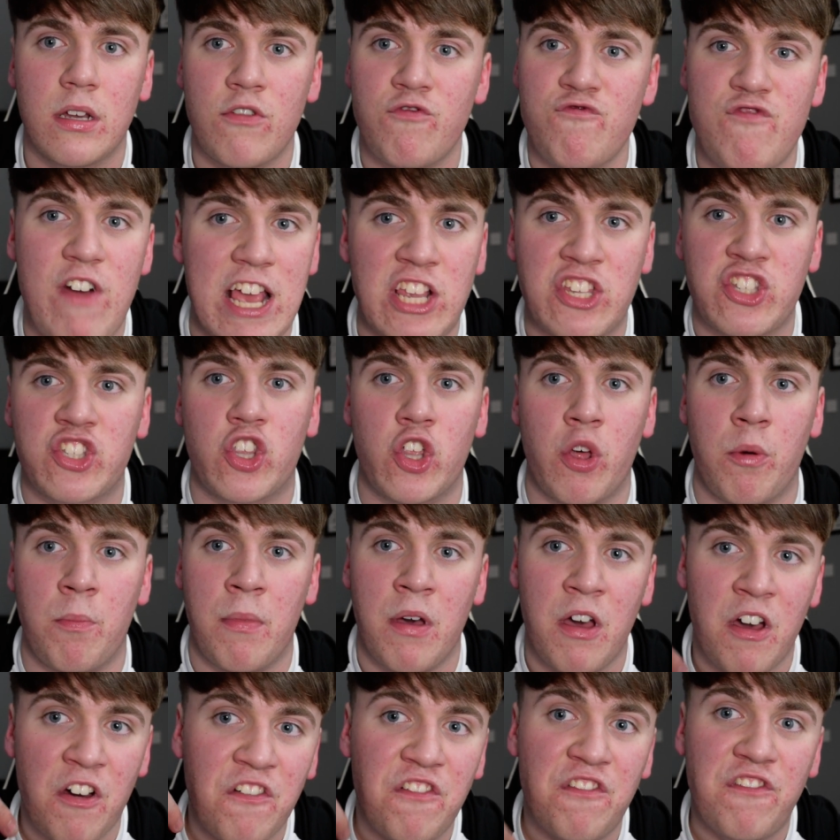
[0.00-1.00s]
Rest of
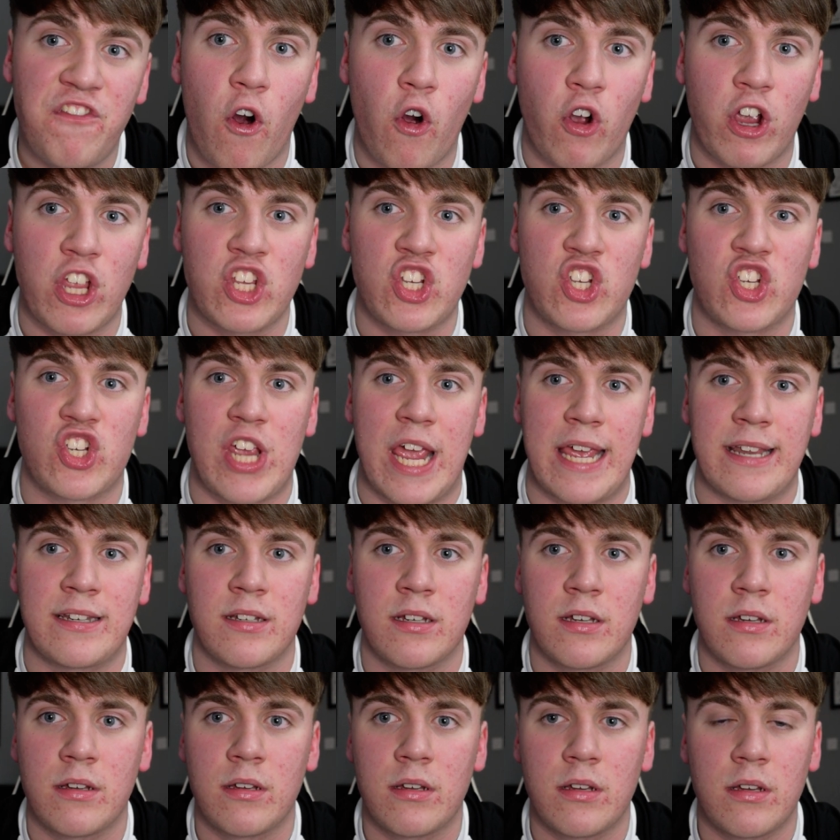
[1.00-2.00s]
them, fucking
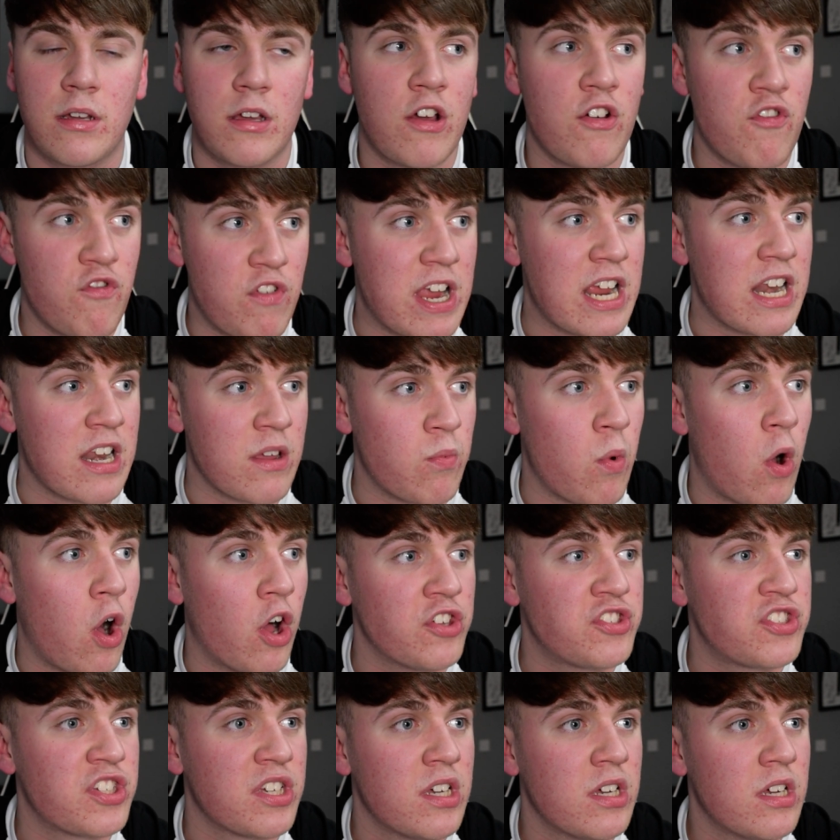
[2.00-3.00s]
shit. really
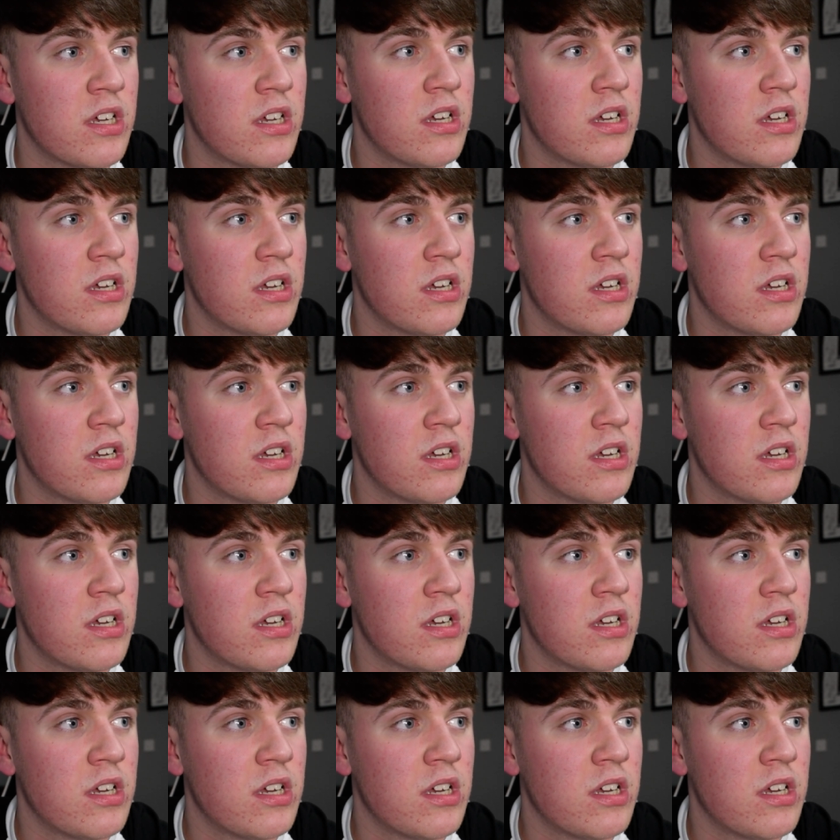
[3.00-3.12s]
was.